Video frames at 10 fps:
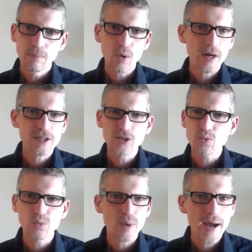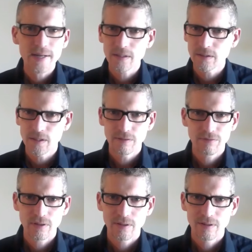Boaz is radically
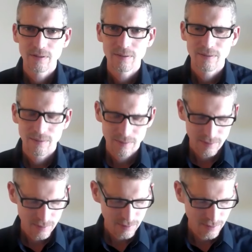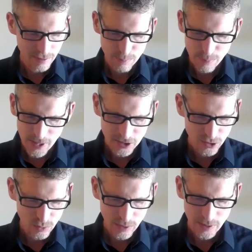different in the
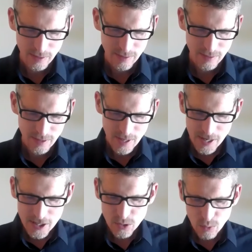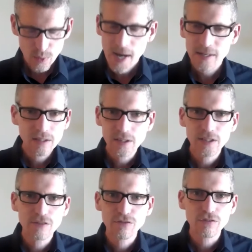best way. He's
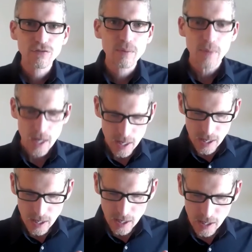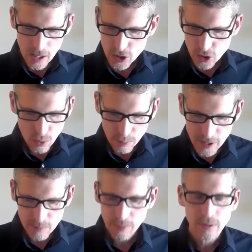radically different from his own
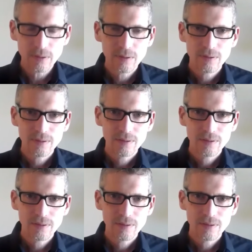people.